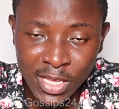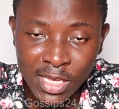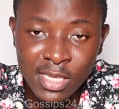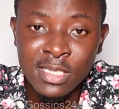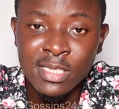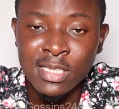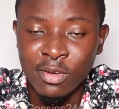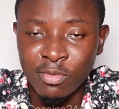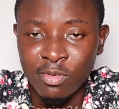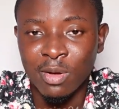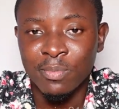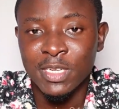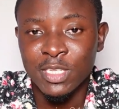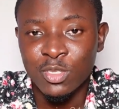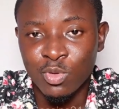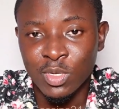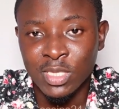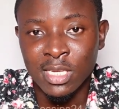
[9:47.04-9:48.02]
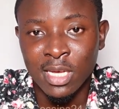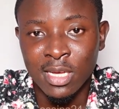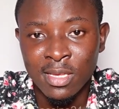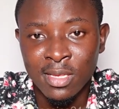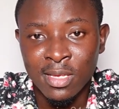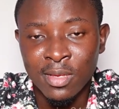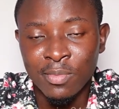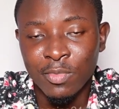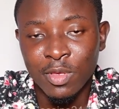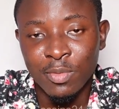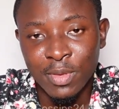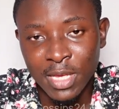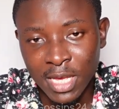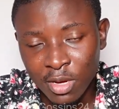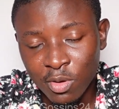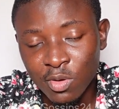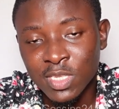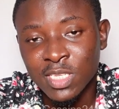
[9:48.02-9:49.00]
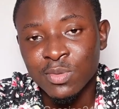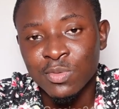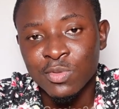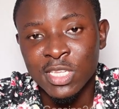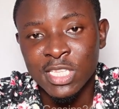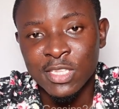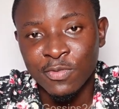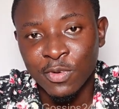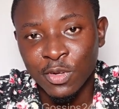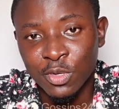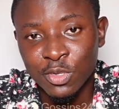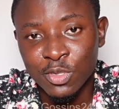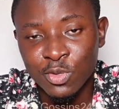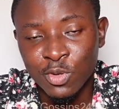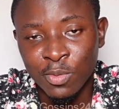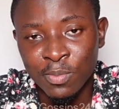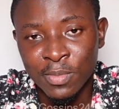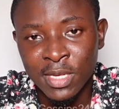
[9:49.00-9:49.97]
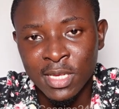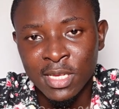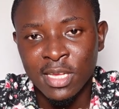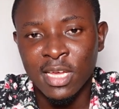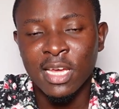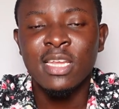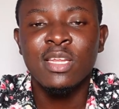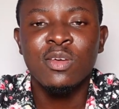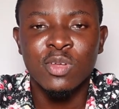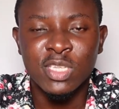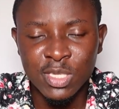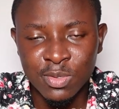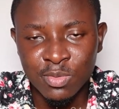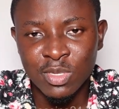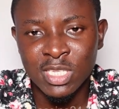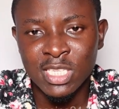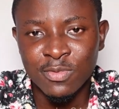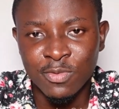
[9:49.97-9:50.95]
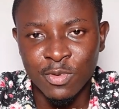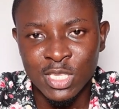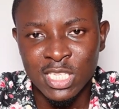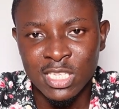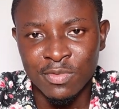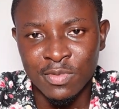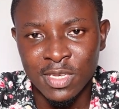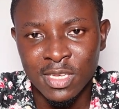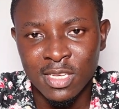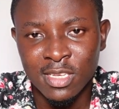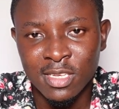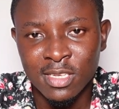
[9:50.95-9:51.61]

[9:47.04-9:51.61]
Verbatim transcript: Instagram and Twitter bbgossips24.com and gossips24 TV.